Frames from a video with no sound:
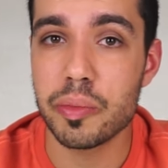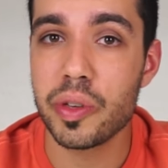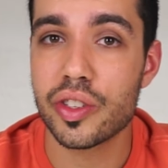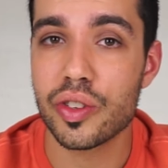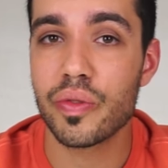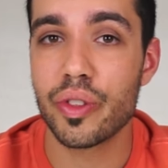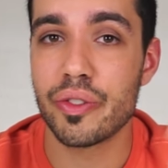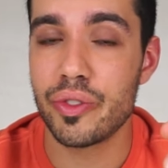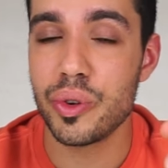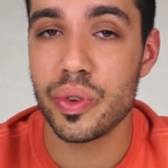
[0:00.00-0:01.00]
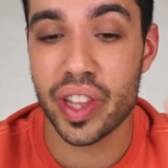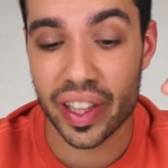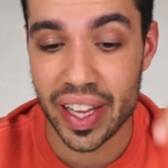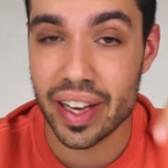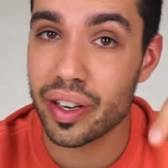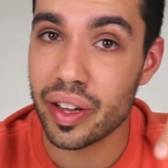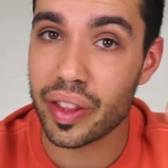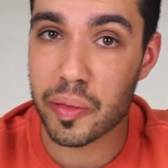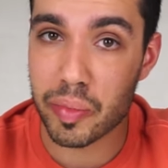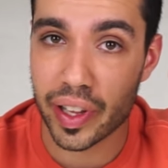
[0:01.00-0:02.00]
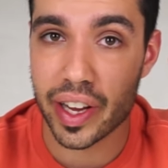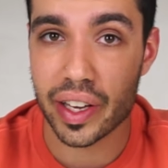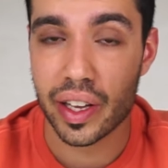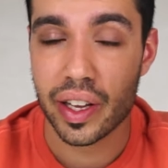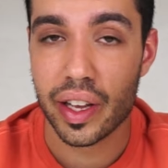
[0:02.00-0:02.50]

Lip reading: to be served the food that landed on their plate.